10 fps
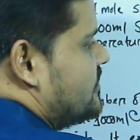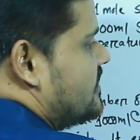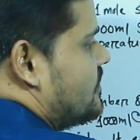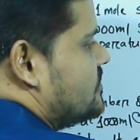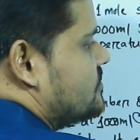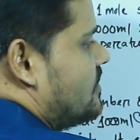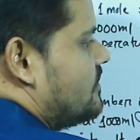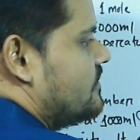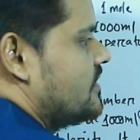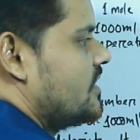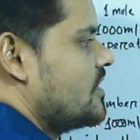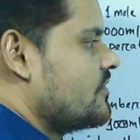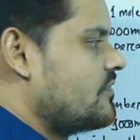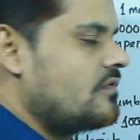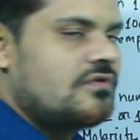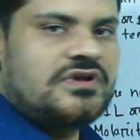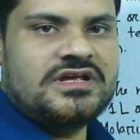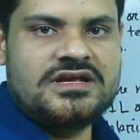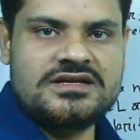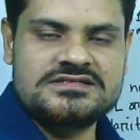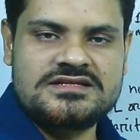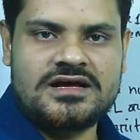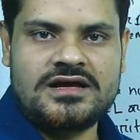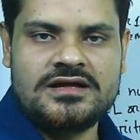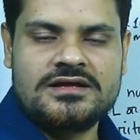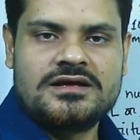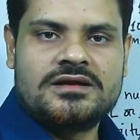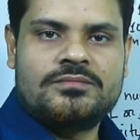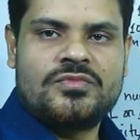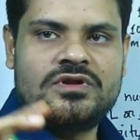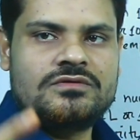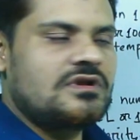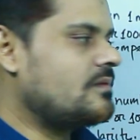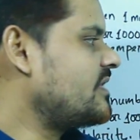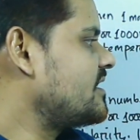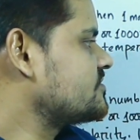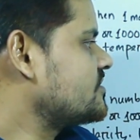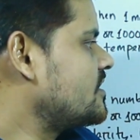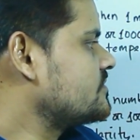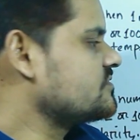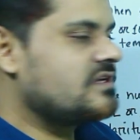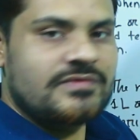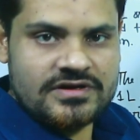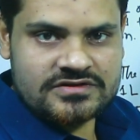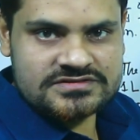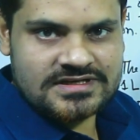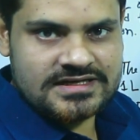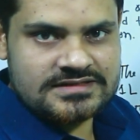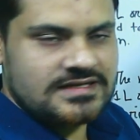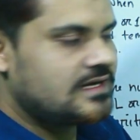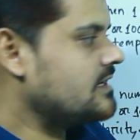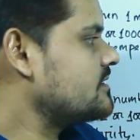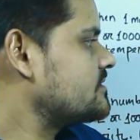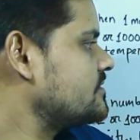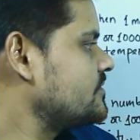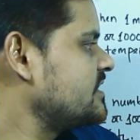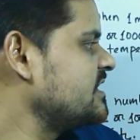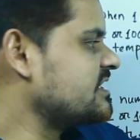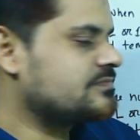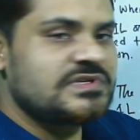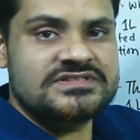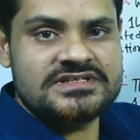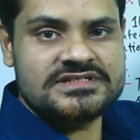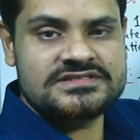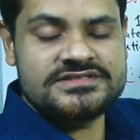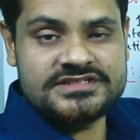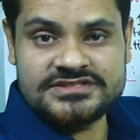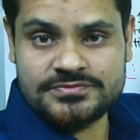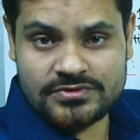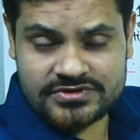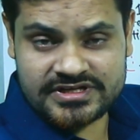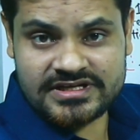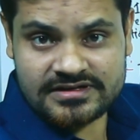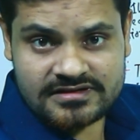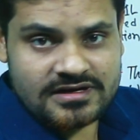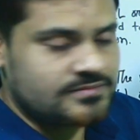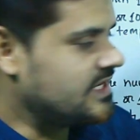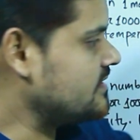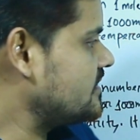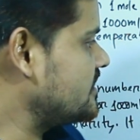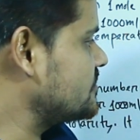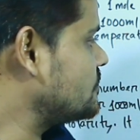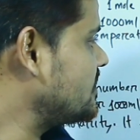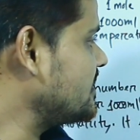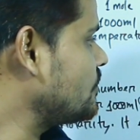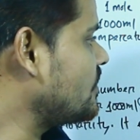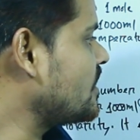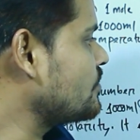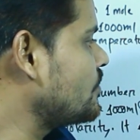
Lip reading: because of 40 is the molecular mass of sodium hydroxide, and we expresses these 40 in gram, and that is why 1